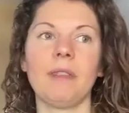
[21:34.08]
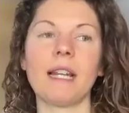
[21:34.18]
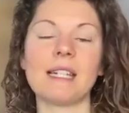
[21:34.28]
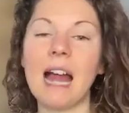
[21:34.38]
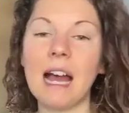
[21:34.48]

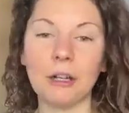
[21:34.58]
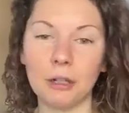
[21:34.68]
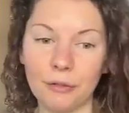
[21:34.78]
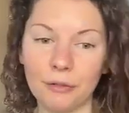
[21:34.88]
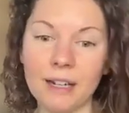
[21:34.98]
That's not
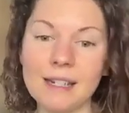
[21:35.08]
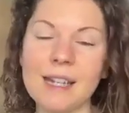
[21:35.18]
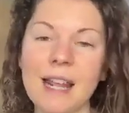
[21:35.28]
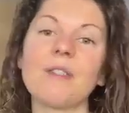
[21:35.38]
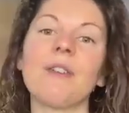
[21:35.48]
good for
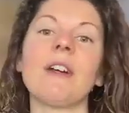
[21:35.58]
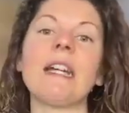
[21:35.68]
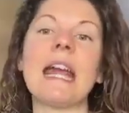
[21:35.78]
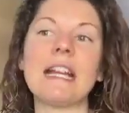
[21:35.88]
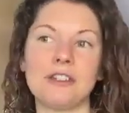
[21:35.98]
us. That's
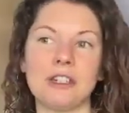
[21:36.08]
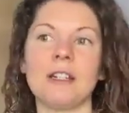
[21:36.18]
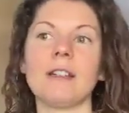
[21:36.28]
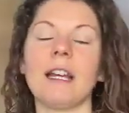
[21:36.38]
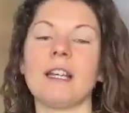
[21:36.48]
very
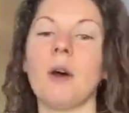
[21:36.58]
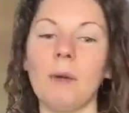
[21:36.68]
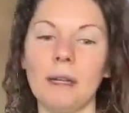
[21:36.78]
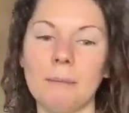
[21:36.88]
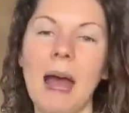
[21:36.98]
ancient, like
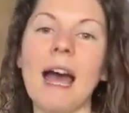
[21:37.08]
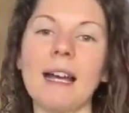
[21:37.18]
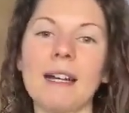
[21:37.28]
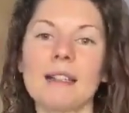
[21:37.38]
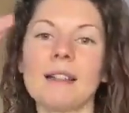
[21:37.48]
going
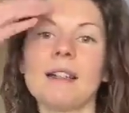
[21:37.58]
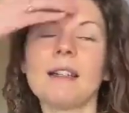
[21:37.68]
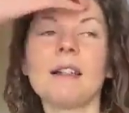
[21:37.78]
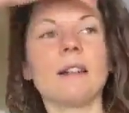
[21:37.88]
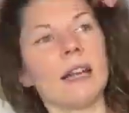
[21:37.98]
back,
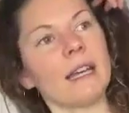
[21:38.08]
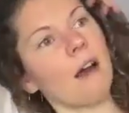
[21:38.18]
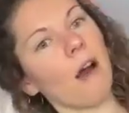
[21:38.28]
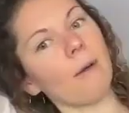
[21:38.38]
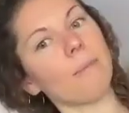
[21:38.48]

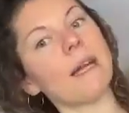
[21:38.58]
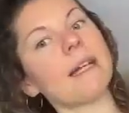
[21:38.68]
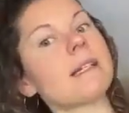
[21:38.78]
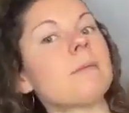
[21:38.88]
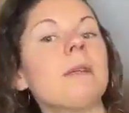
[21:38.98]
like our
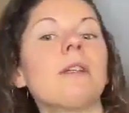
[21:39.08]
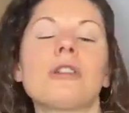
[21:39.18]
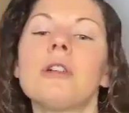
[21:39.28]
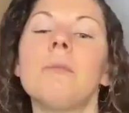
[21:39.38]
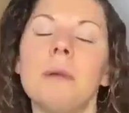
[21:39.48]
biggest meal
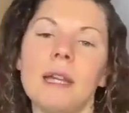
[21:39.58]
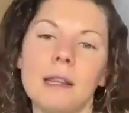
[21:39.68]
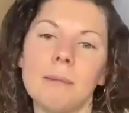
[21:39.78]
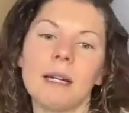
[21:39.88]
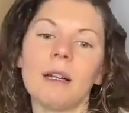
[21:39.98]
should be
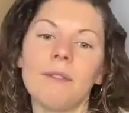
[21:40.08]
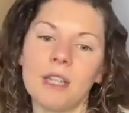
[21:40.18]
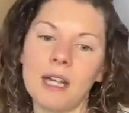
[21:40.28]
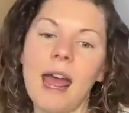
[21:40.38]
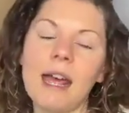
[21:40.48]
in the middle of
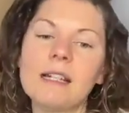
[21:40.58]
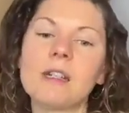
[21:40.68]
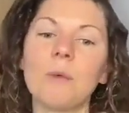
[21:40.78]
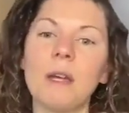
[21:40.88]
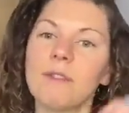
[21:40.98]
the day
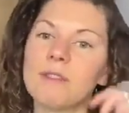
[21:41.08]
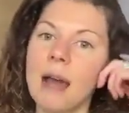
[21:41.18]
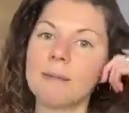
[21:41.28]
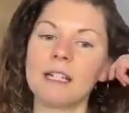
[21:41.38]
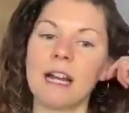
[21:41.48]
so we have
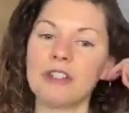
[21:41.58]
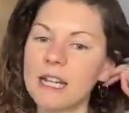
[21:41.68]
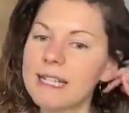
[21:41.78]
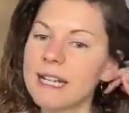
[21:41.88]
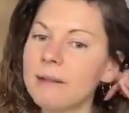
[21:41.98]
time to
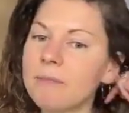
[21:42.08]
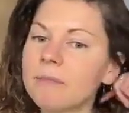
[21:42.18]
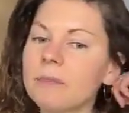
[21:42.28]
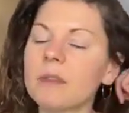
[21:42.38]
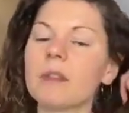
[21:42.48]
digest it.
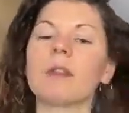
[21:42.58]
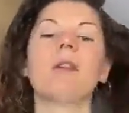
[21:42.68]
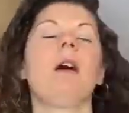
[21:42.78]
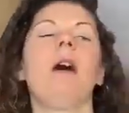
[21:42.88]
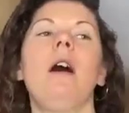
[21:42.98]

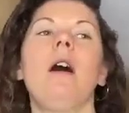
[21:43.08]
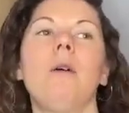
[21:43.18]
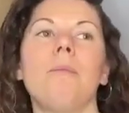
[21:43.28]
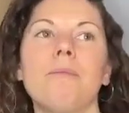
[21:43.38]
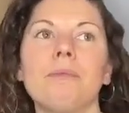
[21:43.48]

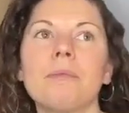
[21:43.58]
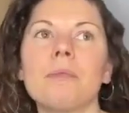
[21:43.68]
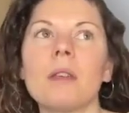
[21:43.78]
Um,